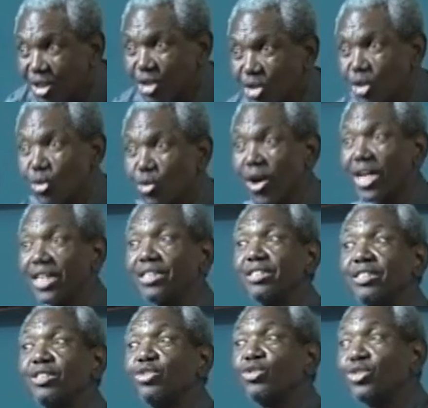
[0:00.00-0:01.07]
to go and
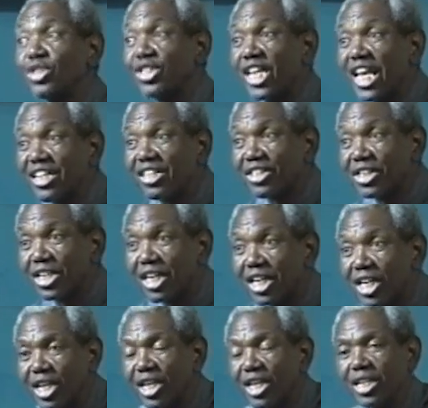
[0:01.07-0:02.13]
say anything,
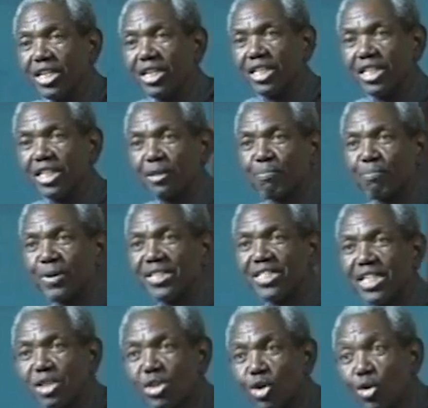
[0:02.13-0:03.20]
the
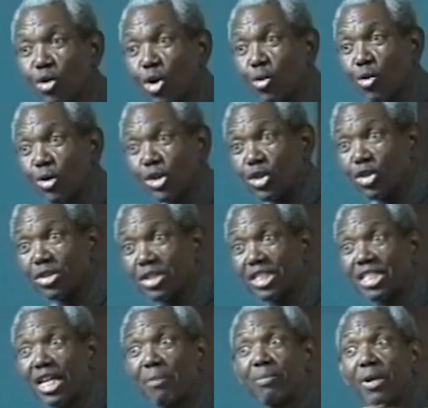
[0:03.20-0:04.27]
presence of God will just
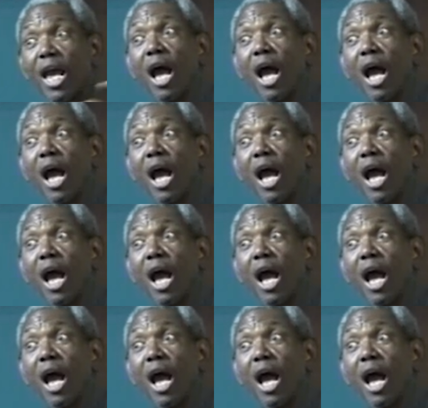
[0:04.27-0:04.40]
disappear.